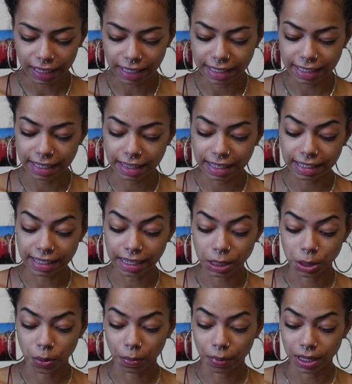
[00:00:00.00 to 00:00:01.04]
Let's get this
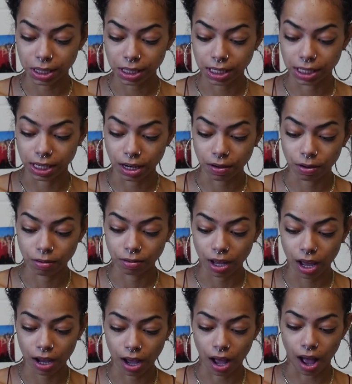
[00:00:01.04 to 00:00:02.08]
Sexual Magic Tarot
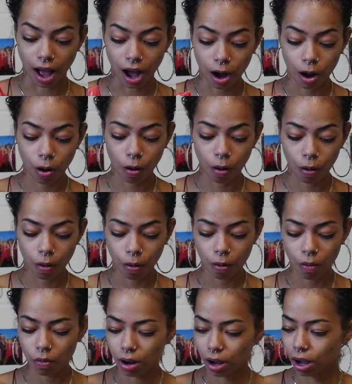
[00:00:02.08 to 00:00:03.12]
deck.
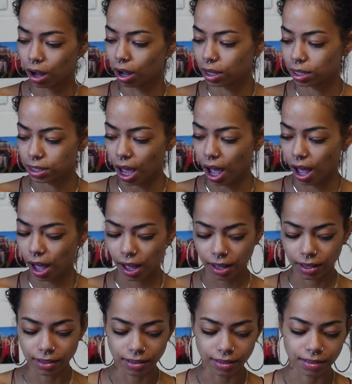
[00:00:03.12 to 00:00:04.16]
Oh,
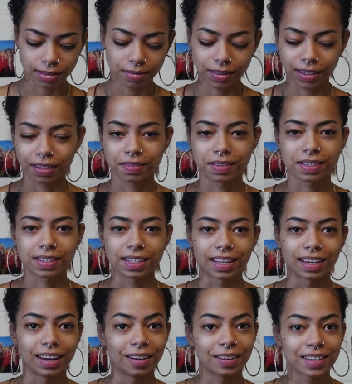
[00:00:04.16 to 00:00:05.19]
yes, I would love to see
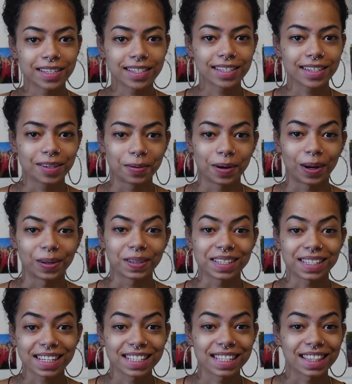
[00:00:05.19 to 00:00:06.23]
it. Now let's see what all the
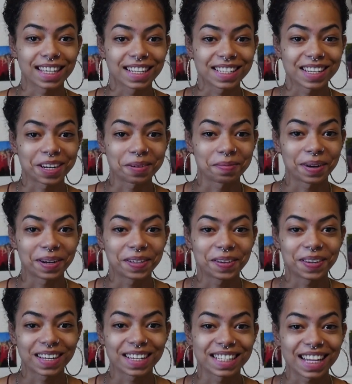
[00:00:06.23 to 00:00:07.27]
sexy things are about
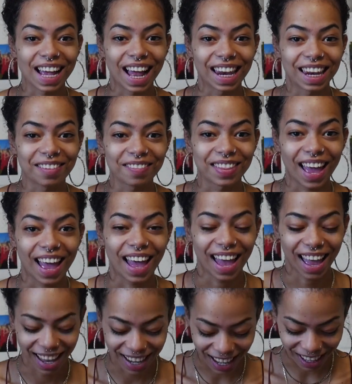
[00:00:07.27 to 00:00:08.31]
you. I love that,
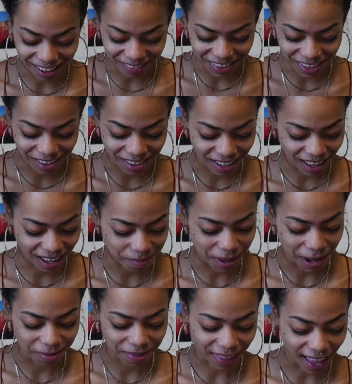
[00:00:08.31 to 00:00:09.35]
and I love learning
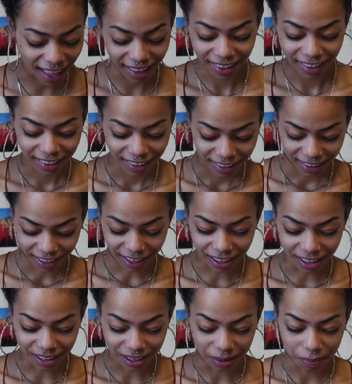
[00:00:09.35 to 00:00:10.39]
about that.
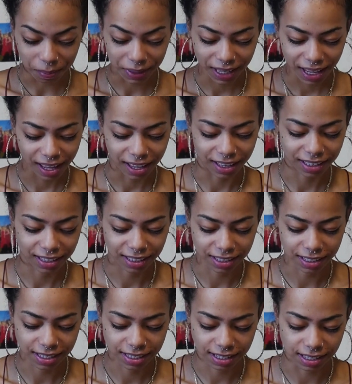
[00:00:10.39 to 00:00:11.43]
But yeah,
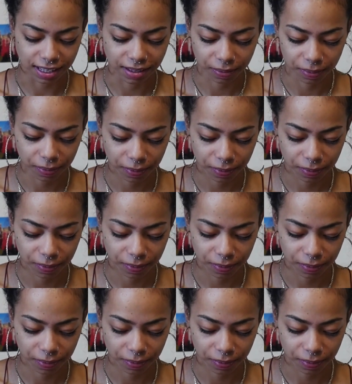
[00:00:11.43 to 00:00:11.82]
let's see.